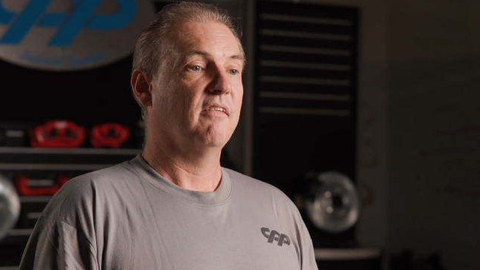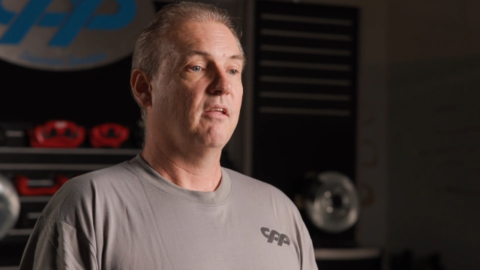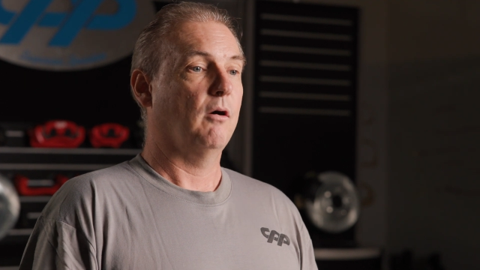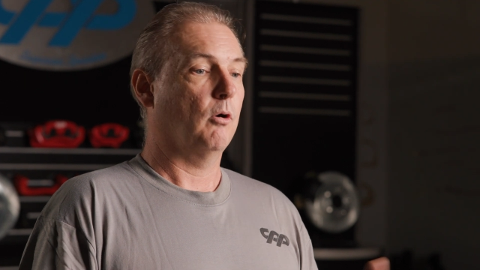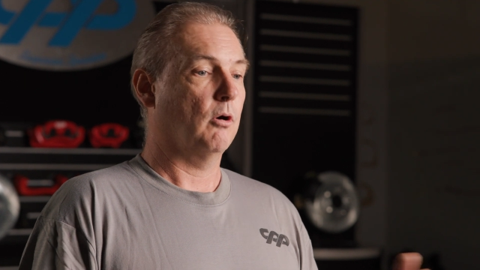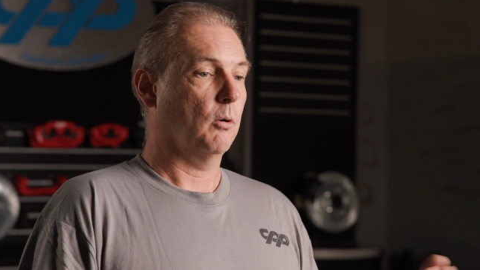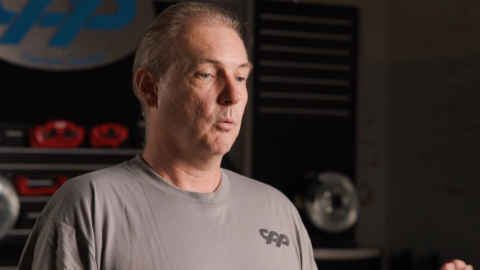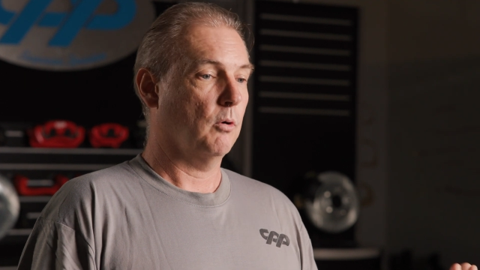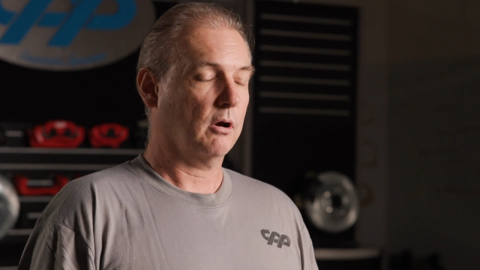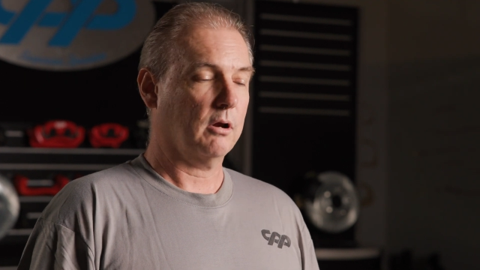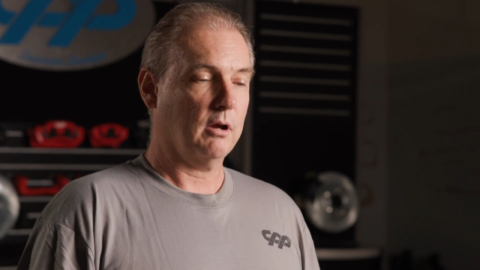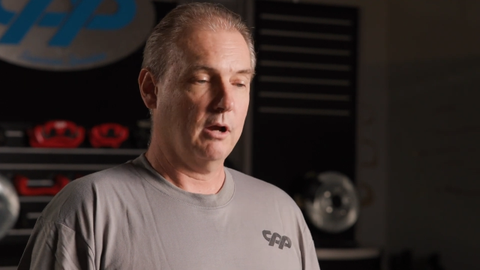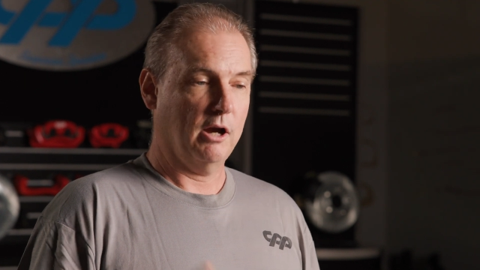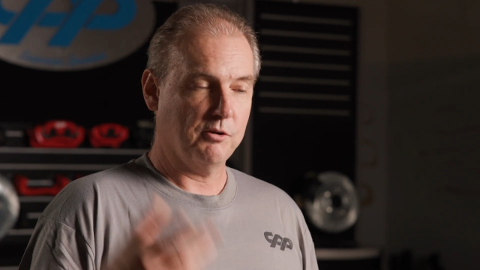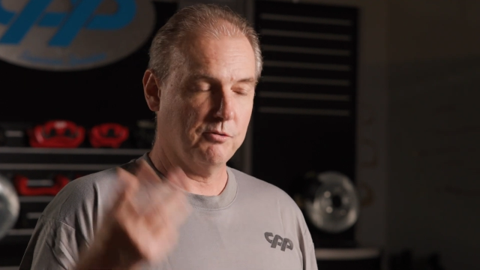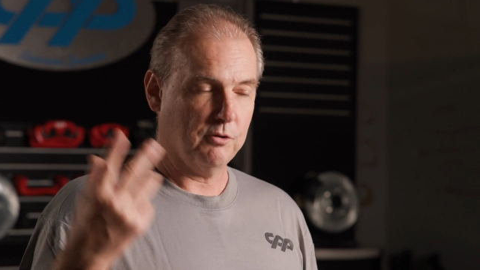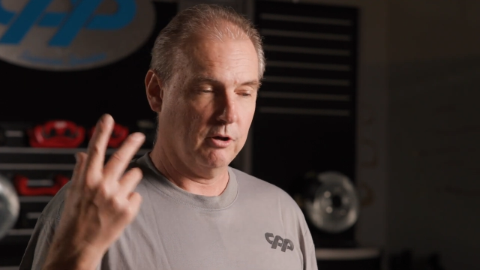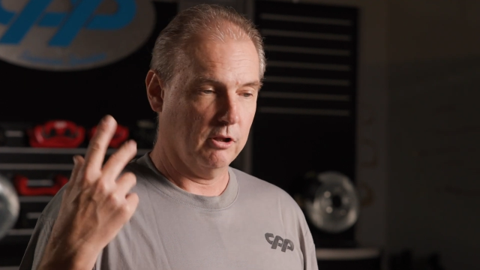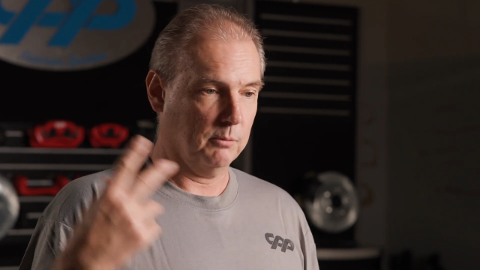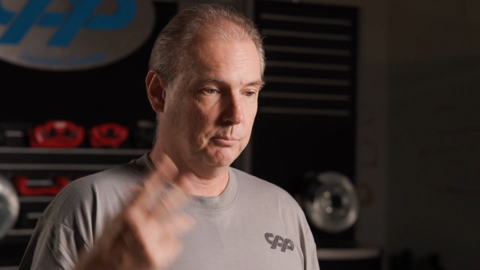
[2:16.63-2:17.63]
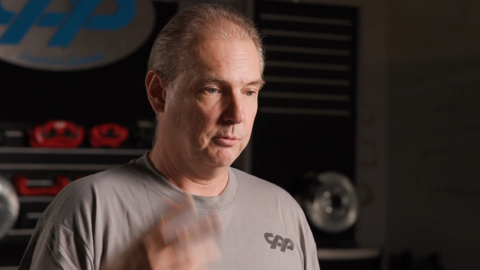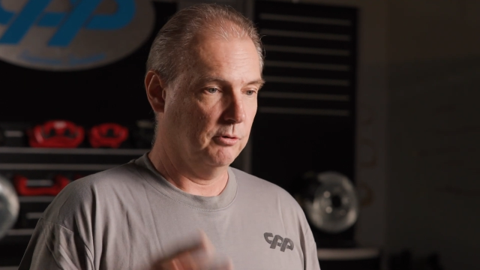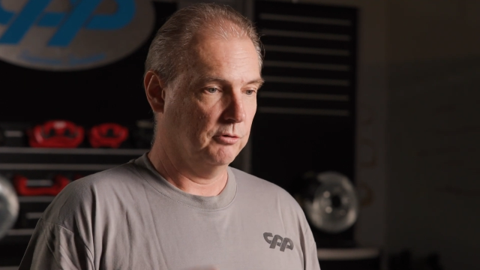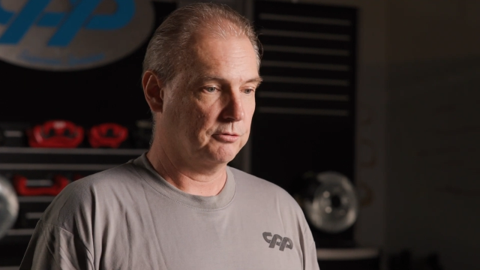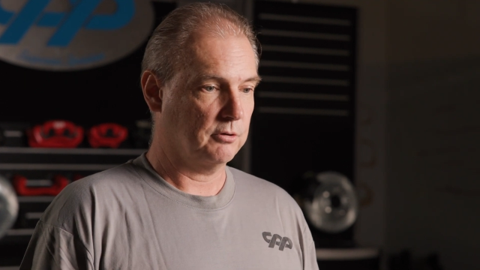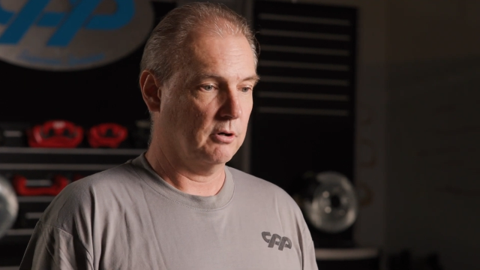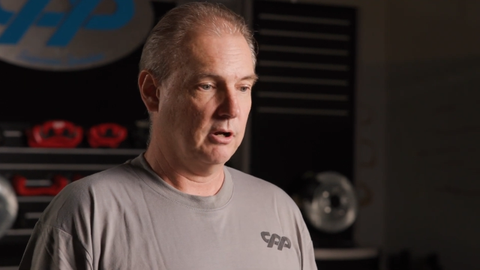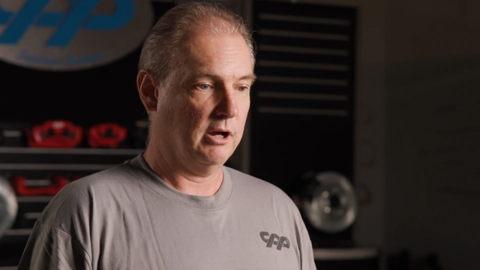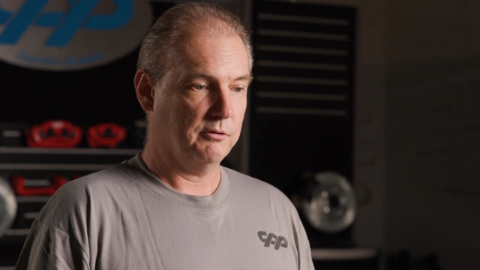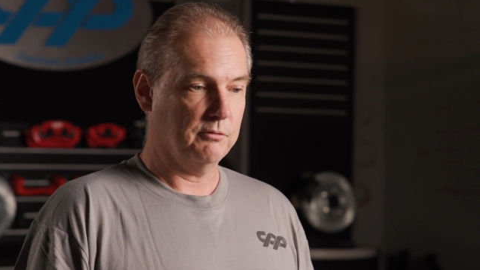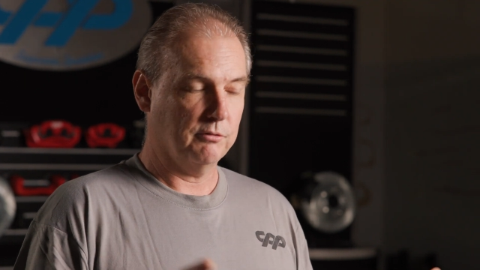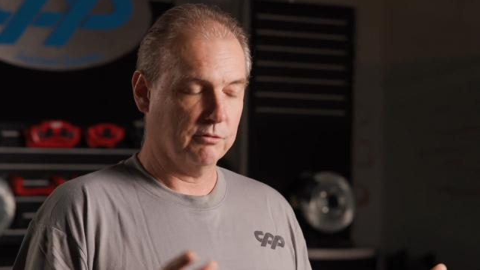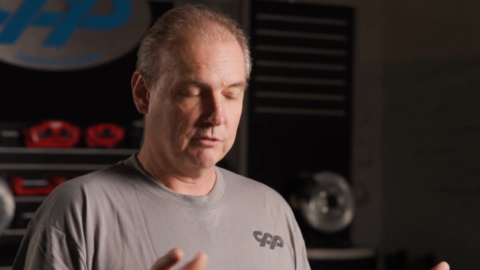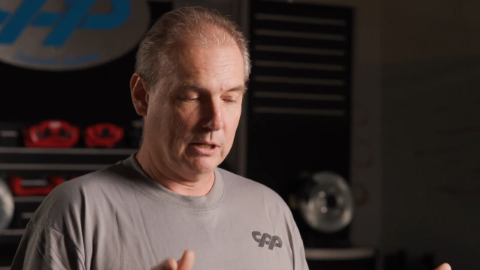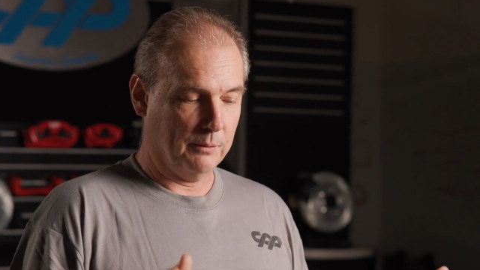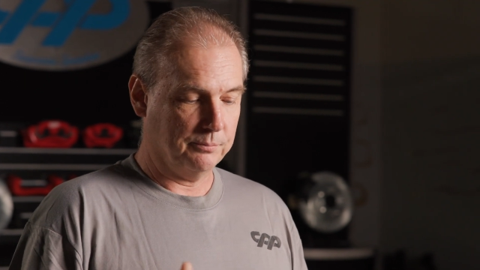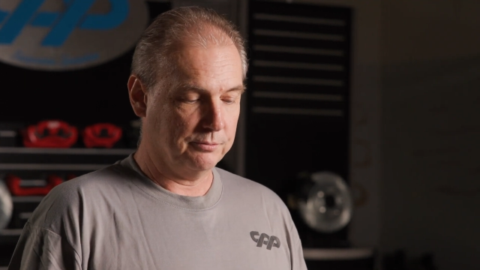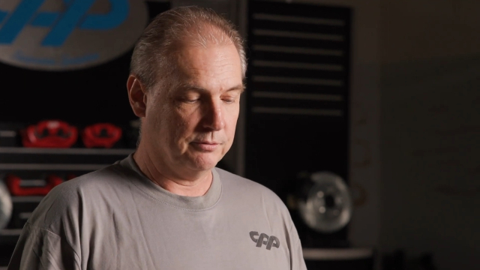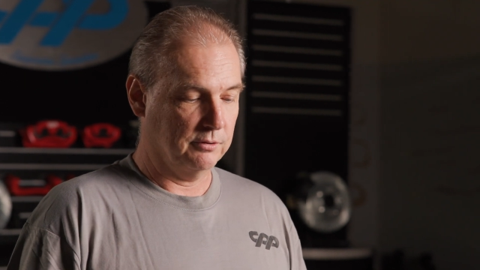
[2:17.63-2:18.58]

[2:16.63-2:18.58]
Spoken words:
or work a hydraulic booster, hydro-stop